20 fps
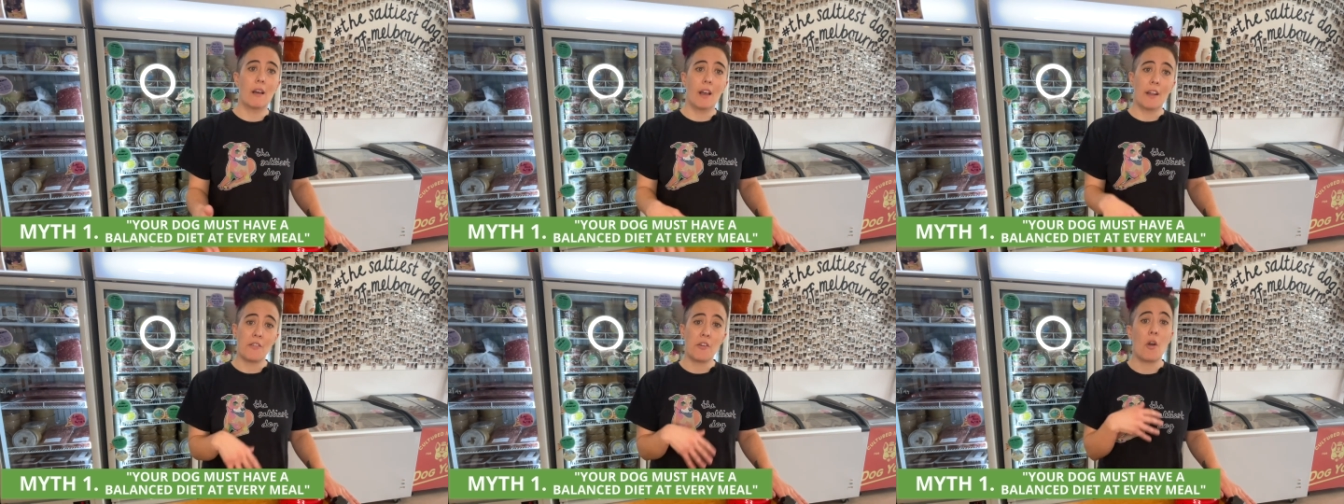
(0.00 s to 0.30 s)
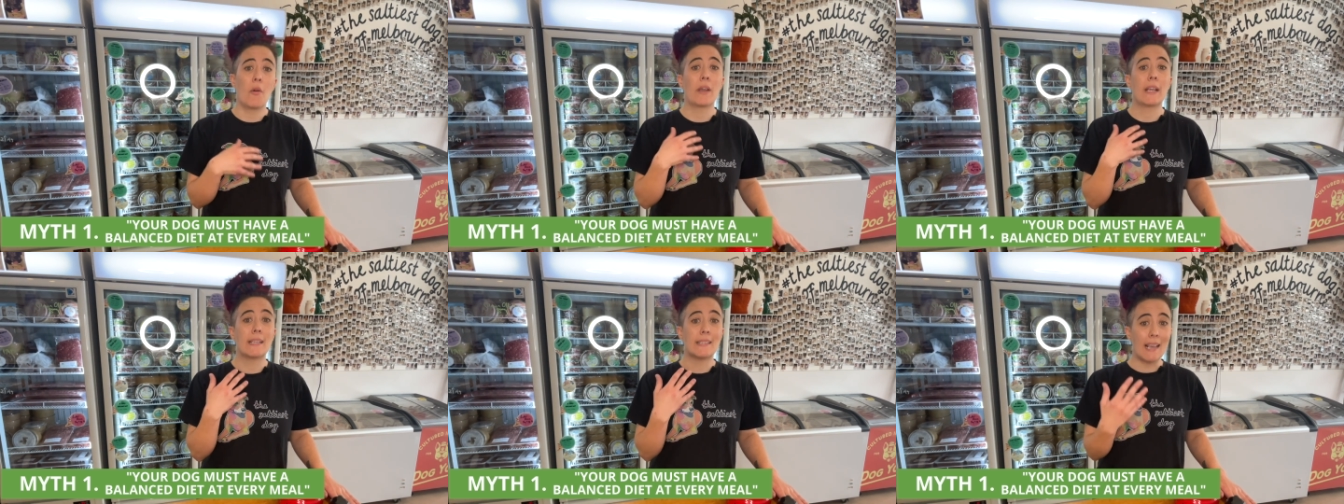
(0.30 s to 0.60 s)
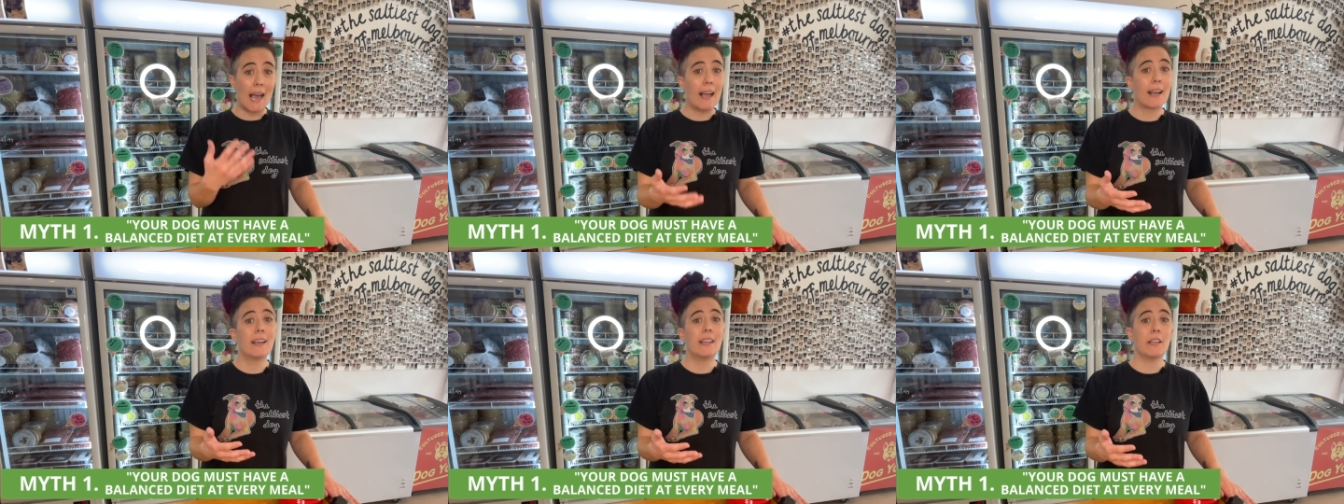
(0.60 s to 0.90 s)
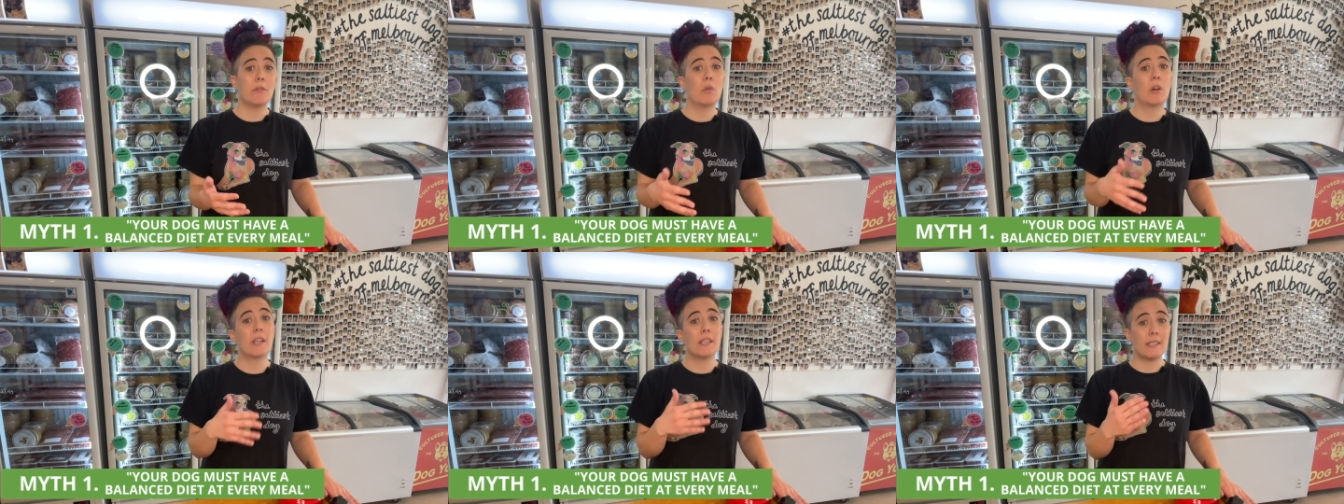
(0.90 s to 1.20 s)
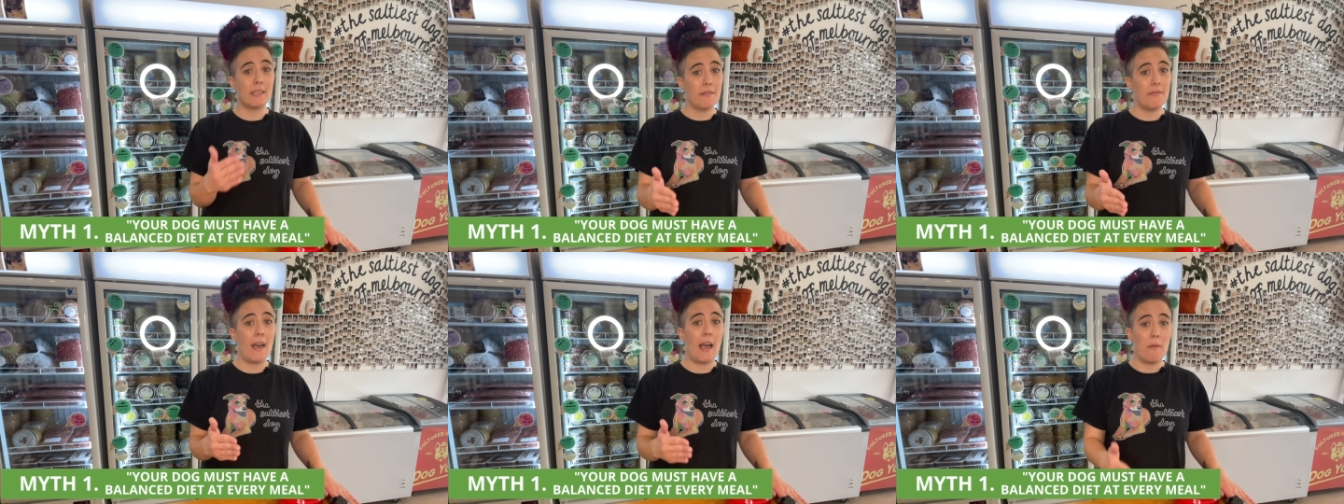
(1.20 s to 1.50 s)
and know exactly what is
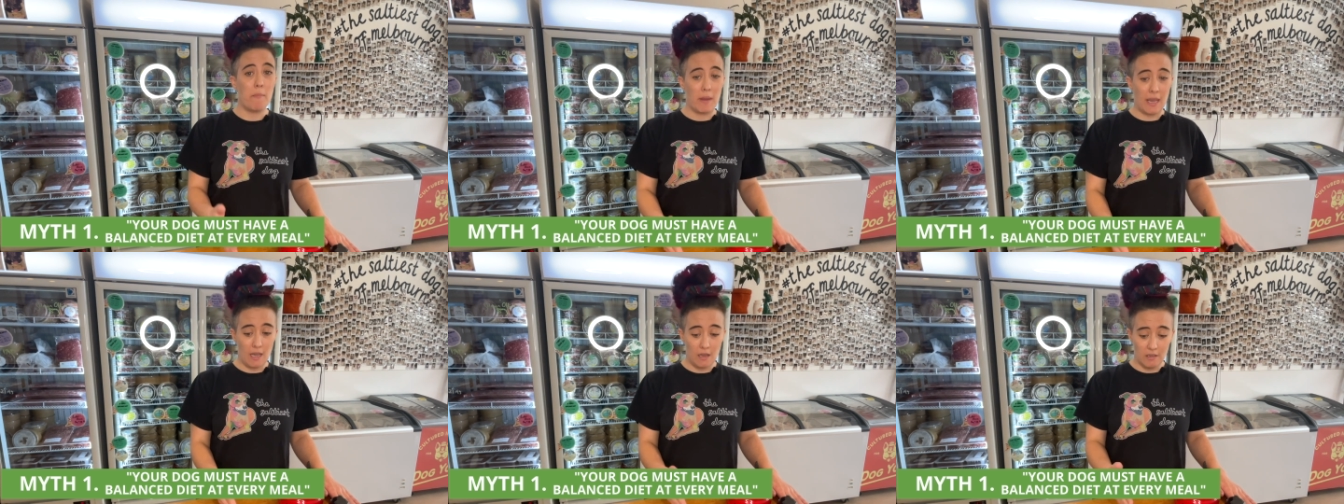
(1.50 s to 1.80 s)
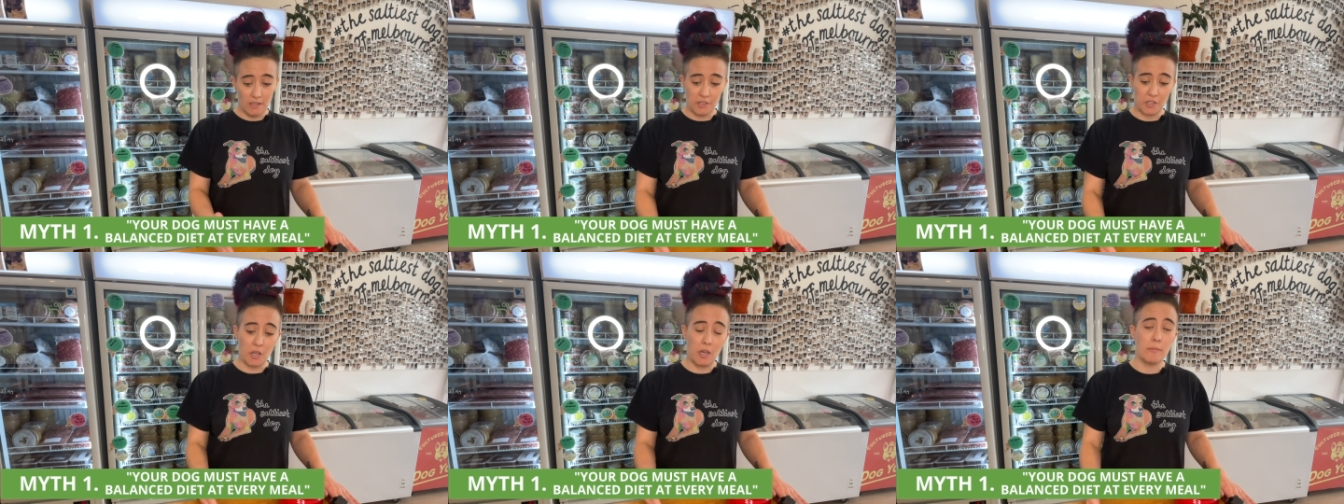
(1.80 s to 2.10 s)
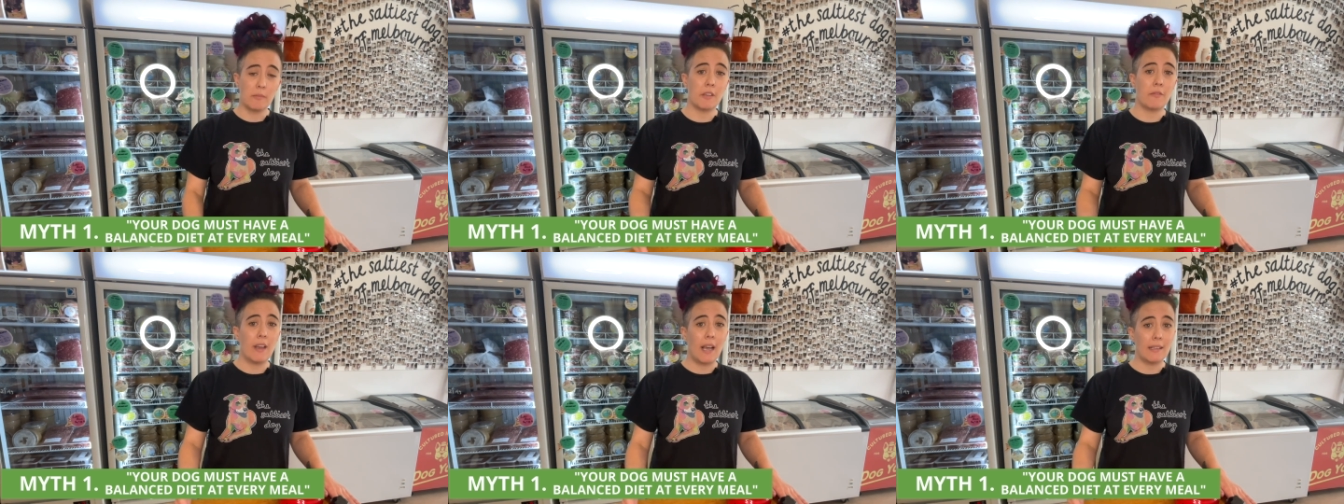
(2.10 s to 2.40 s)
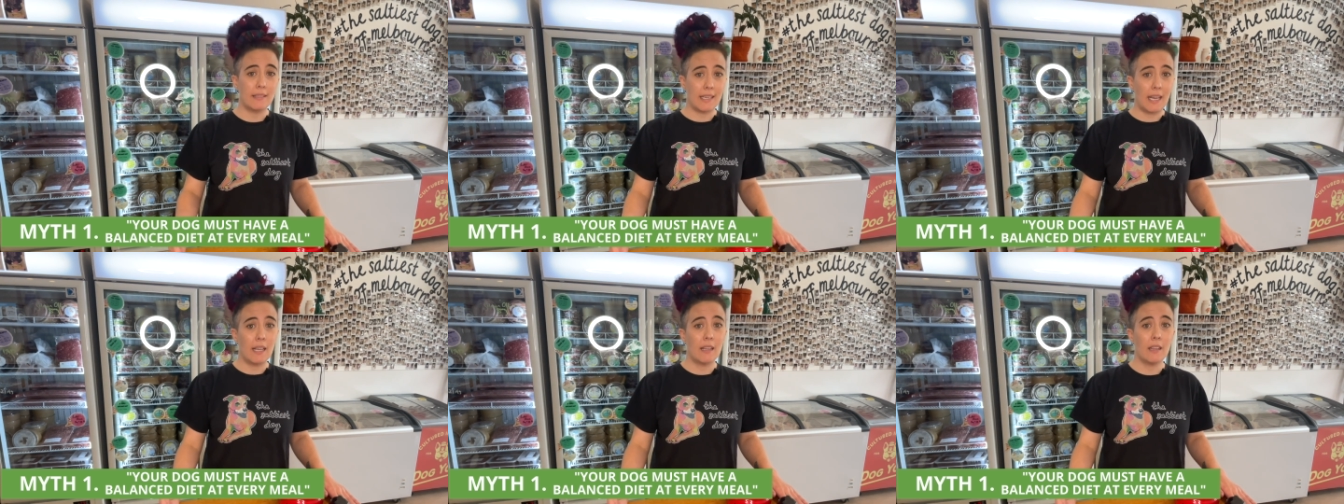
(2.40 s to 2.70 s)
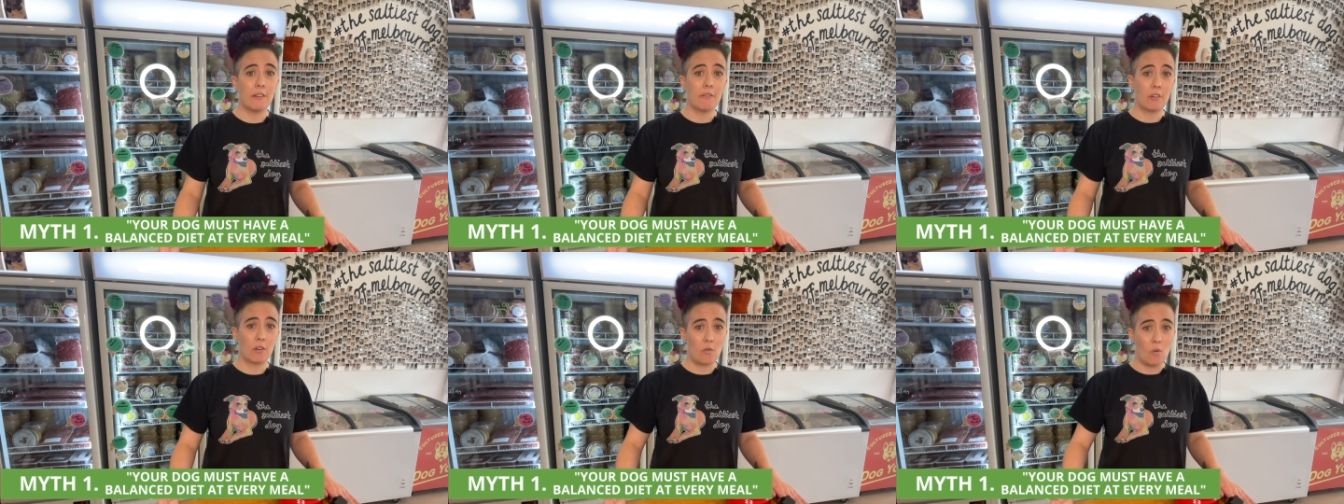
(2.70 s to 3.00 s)
in that meal in terms of our daily
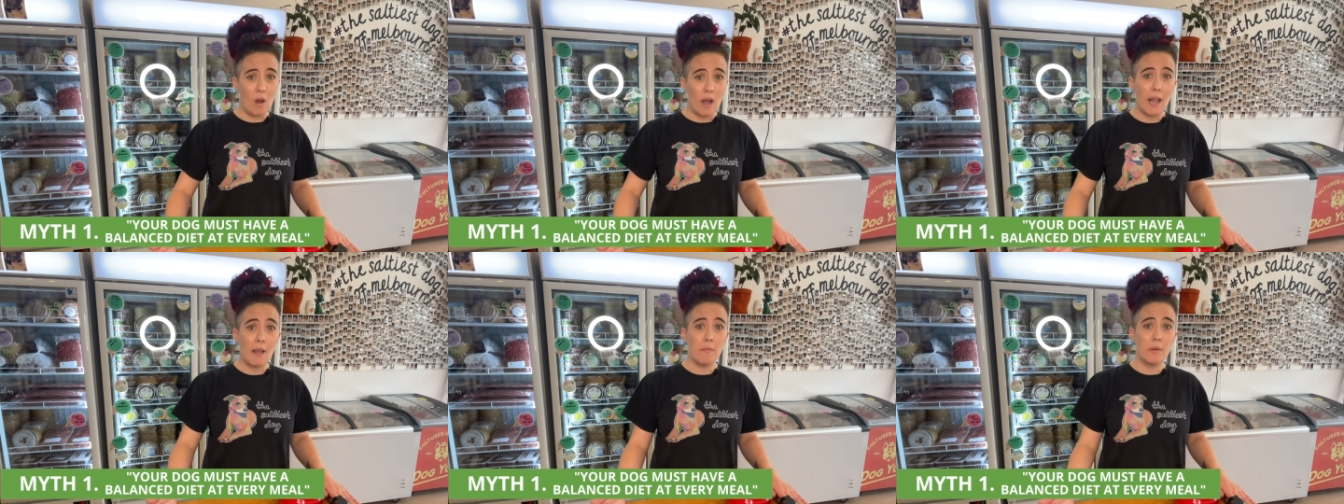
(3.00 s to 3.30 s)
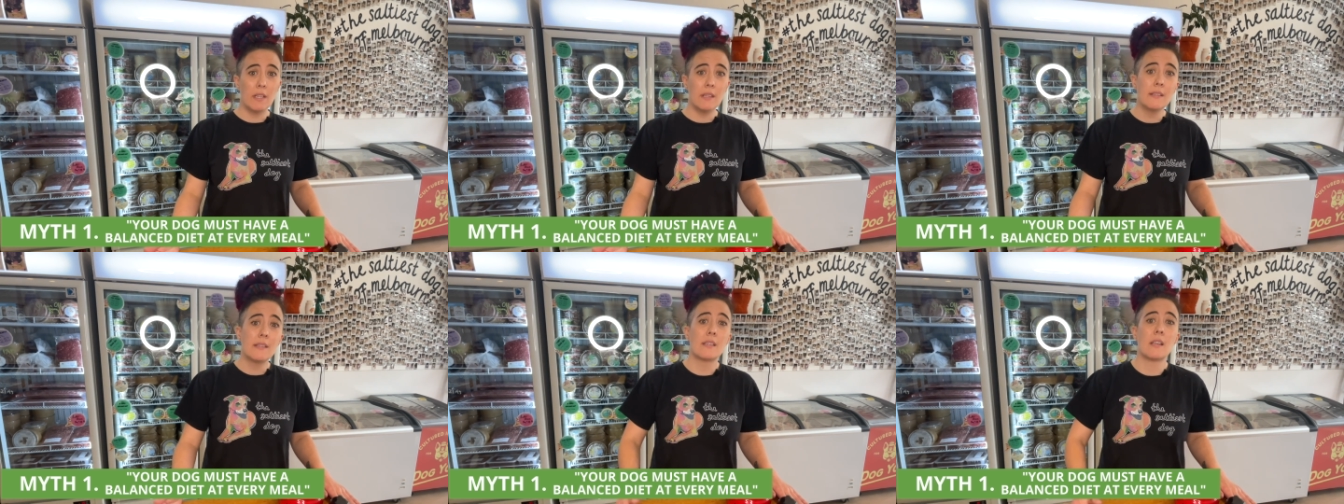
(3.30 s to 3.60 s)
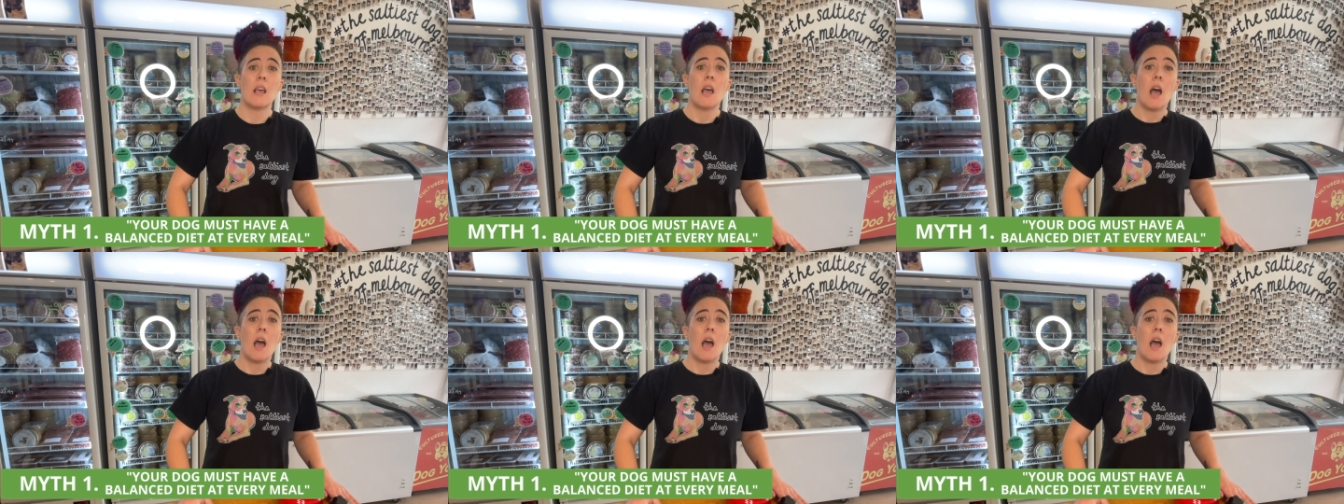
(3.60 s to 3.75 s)
requirements,